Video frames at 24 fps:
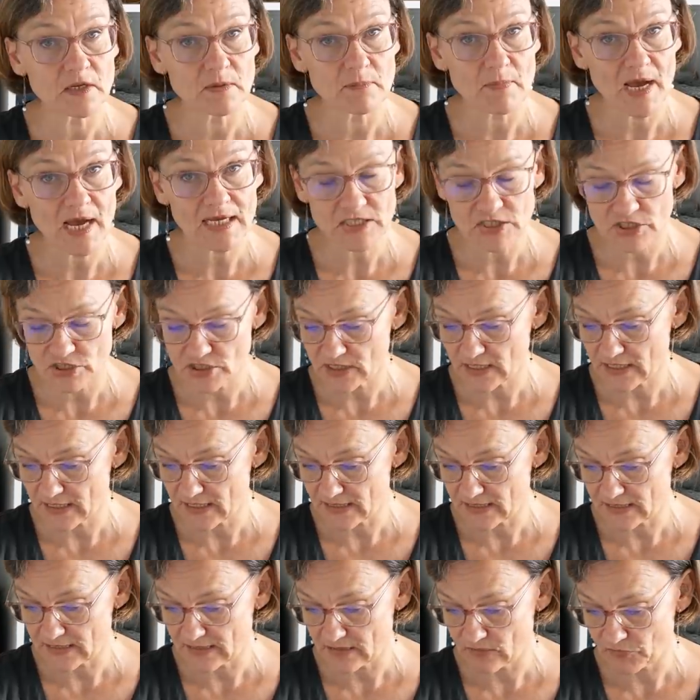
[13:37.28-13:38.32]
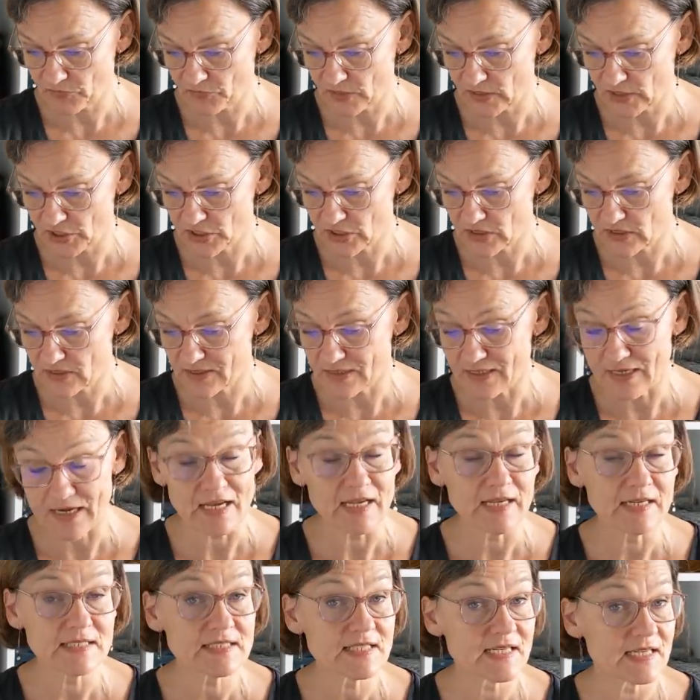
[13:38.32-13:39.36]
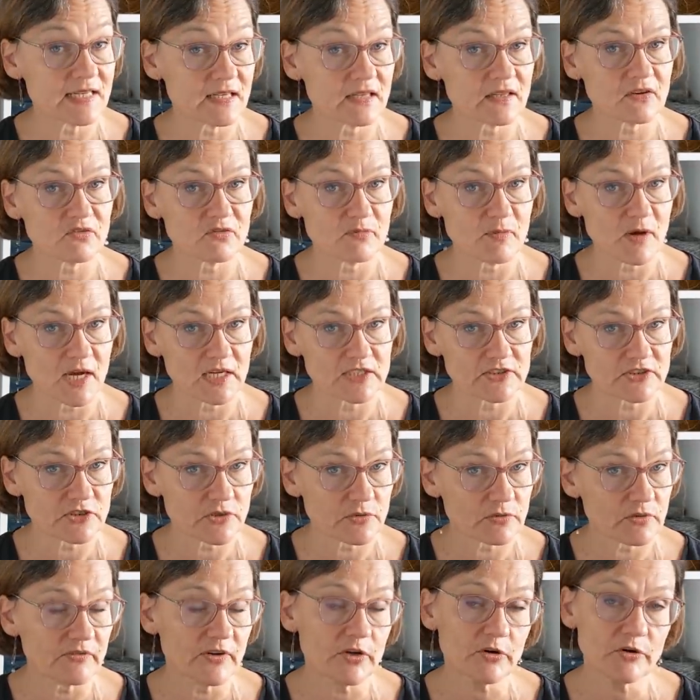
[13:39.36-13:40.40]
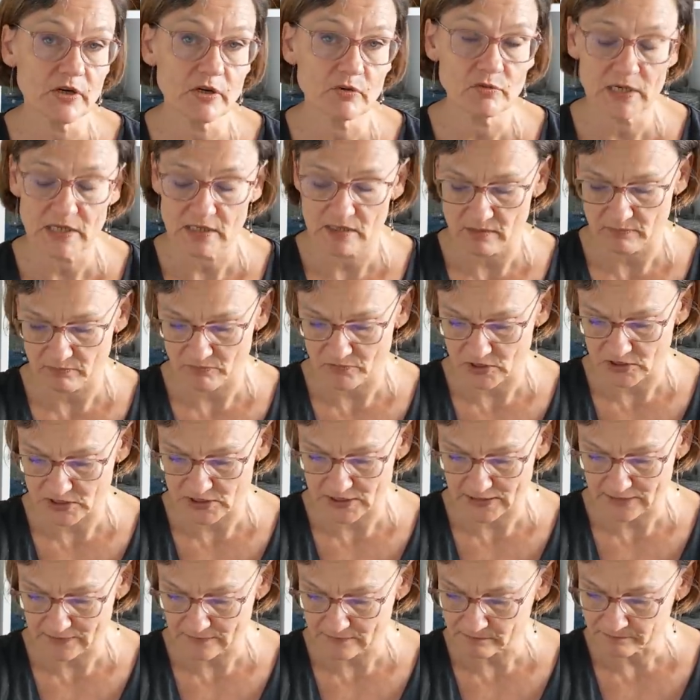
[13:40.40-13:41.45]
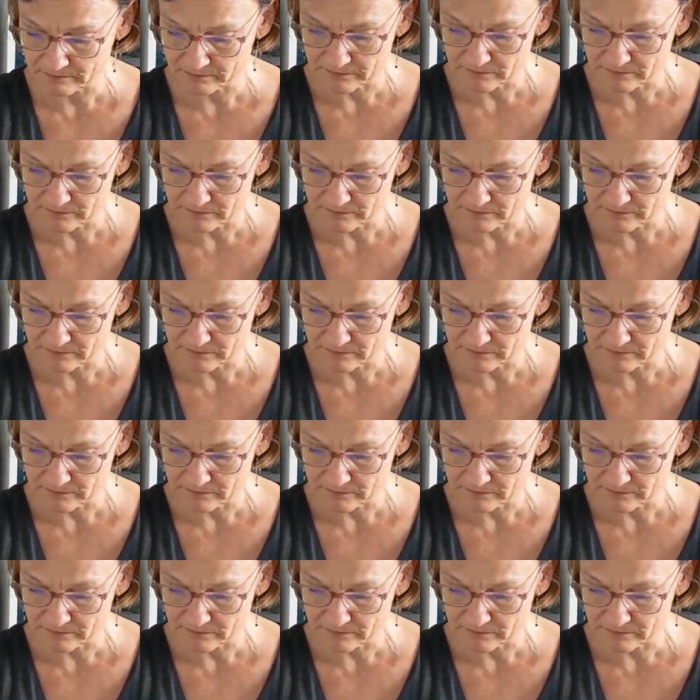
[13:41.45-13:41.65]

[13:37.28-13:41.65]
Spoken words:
March and finished 19th of March, so a very quick project.